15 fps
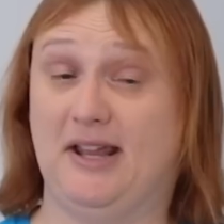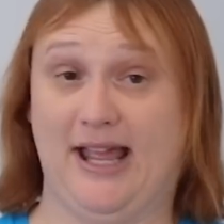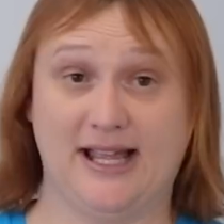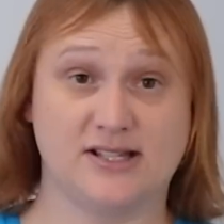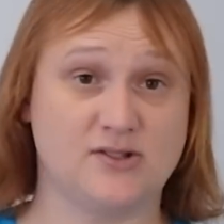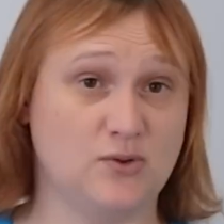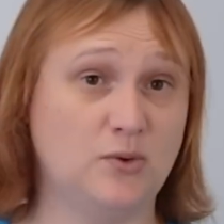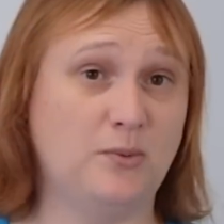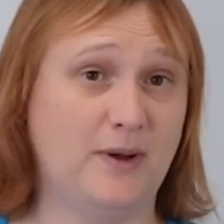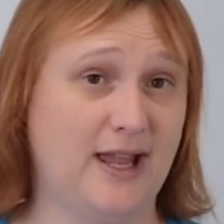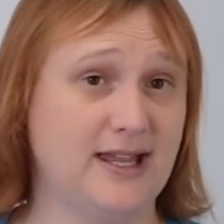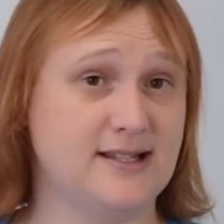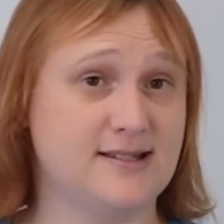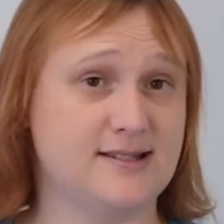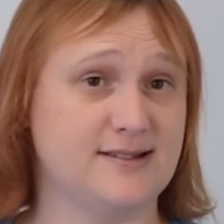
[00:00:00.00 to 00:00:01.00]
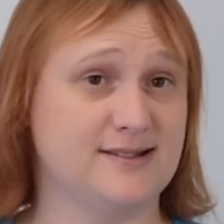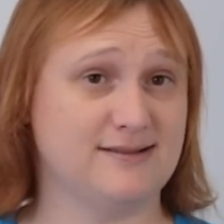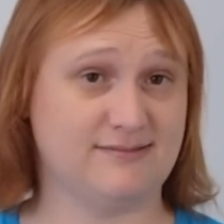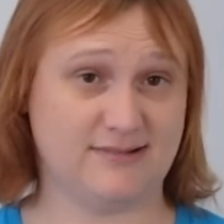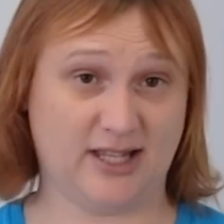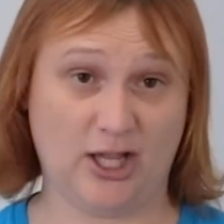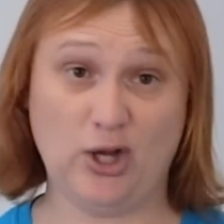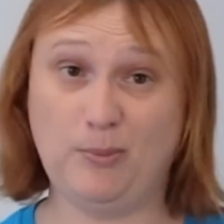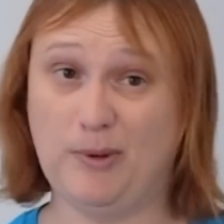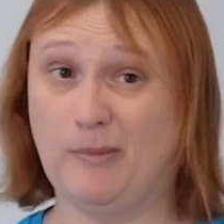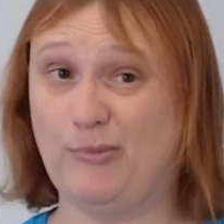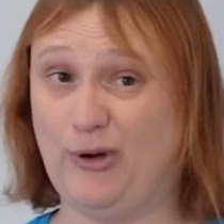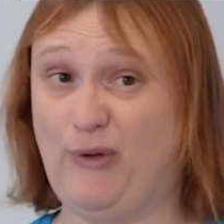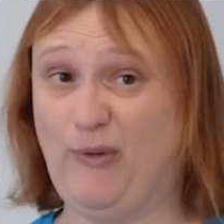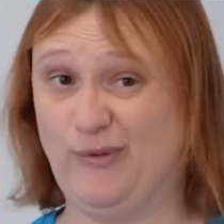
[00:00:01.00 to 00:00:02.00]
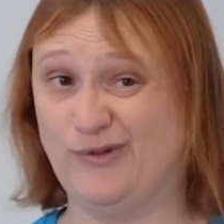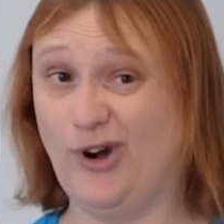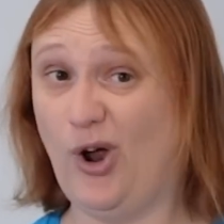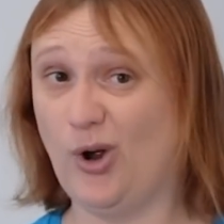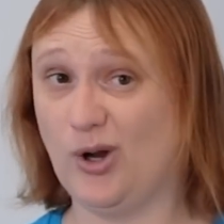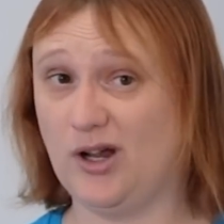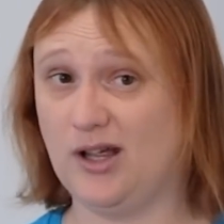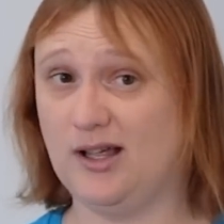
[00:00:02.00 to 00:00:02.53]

as always. I hope I'm proven wrong.